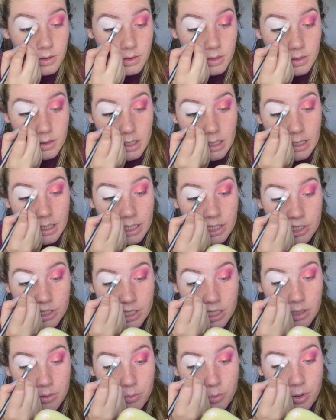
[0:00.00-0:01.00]
the
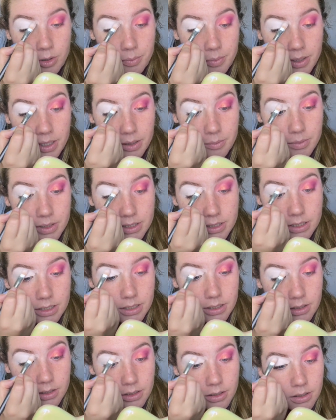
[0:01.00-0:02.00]
eyeshadow more pigmented.